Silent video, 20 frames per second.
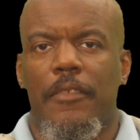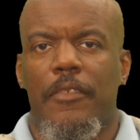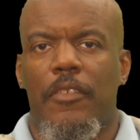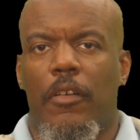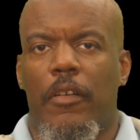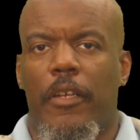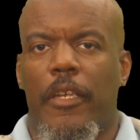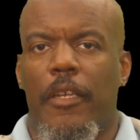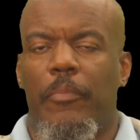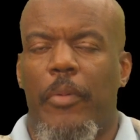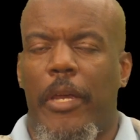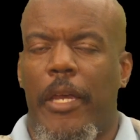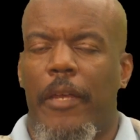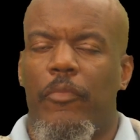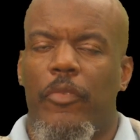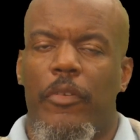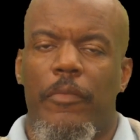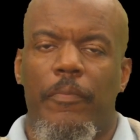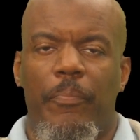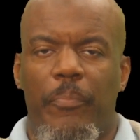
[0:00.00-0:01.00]
Talkie Pat,
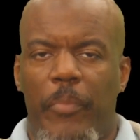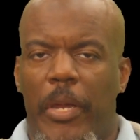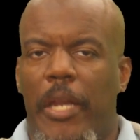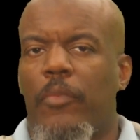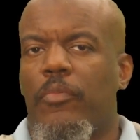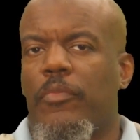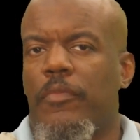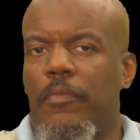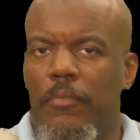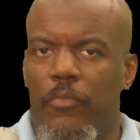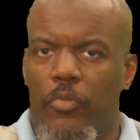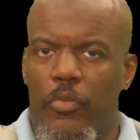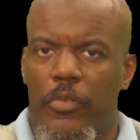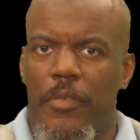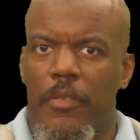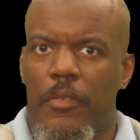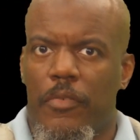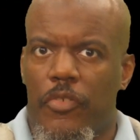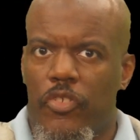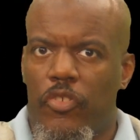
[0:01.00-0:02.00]
when Pat
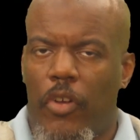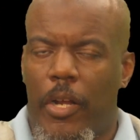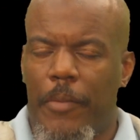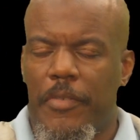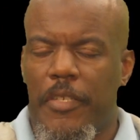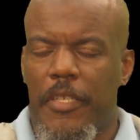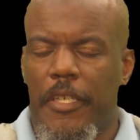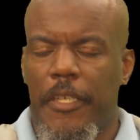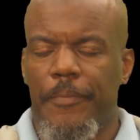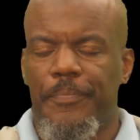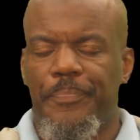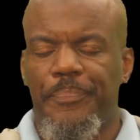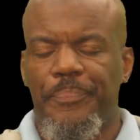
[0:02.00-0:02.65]
was Stripesy,